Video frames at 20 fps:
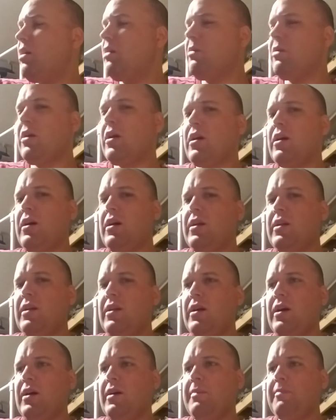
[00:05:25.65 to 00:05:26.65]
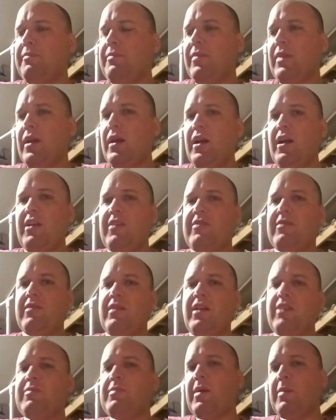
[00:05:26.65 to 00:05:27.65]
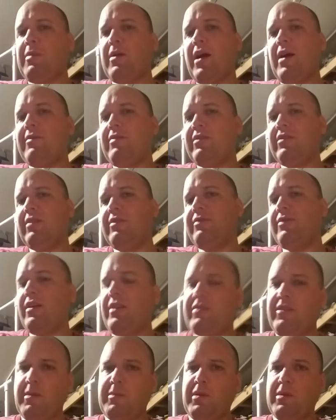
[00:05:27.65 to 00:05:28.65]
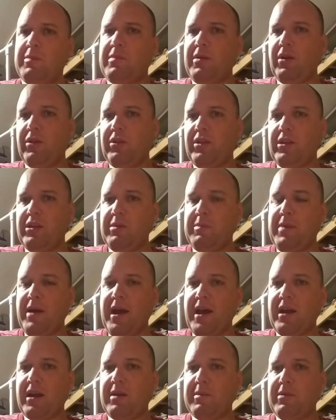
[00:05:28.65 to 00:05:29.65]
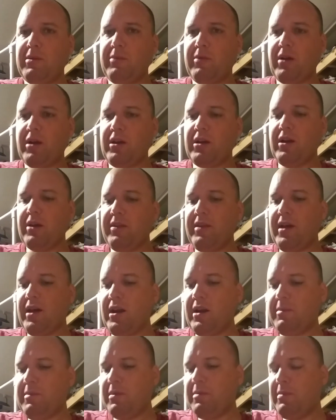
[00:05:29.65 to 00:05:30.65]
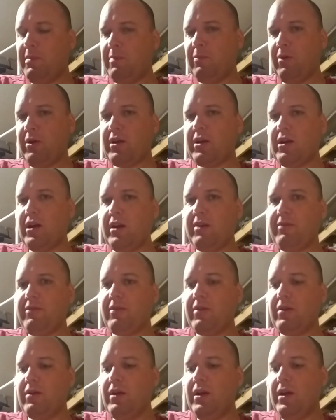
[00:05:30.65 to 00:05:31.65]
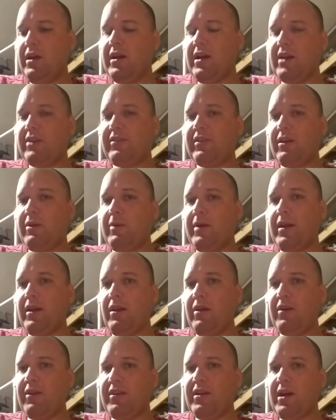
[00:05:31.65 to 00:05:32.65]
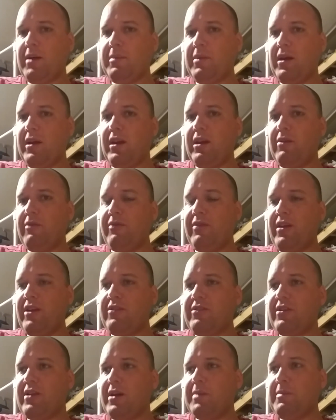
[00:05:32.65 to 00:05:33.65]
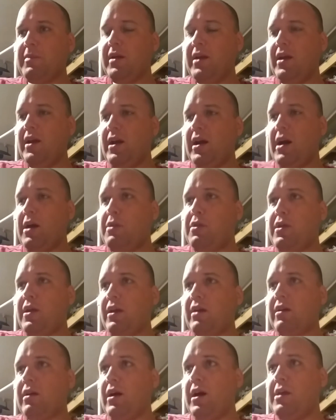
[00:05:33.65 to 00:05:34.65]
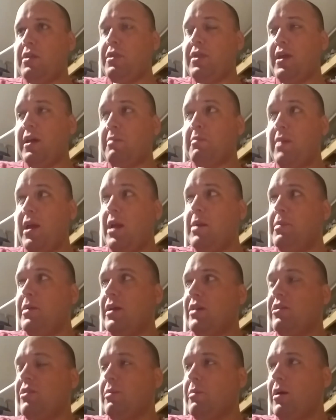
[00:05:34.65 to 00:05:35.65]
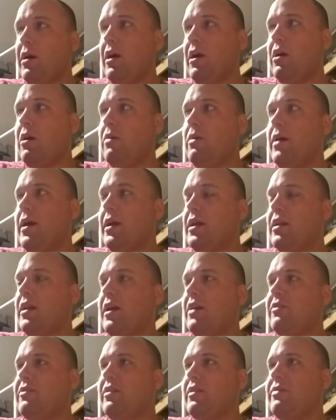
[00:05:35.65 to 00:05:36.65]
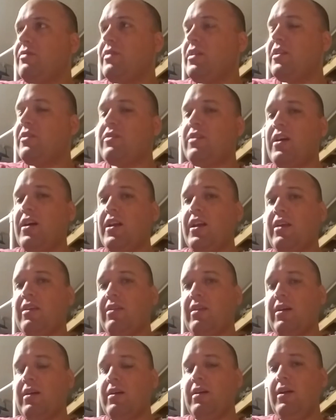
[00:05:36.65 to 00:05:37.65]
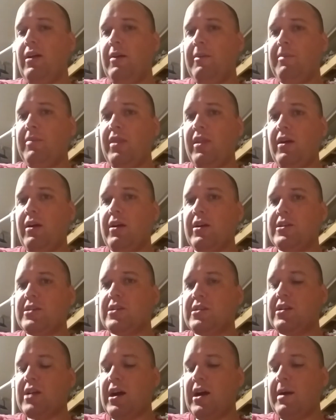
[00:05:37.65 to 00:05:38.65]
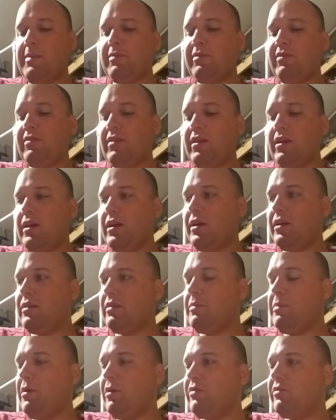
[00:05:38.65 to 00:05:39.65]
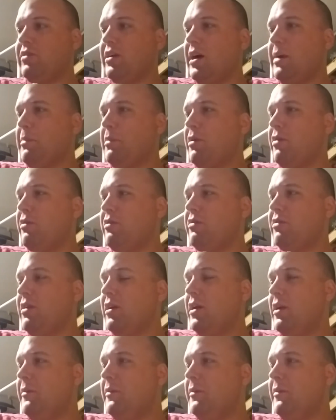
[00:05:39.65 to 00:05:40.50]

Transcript: I'll work on it's my privacy fence I've been building in the back. I've been working on that. I've been working on it for actually quite a long time, and I need to finish it up. I think maybe tomorrow I can actually finish cutting the arch tops and the post toppers,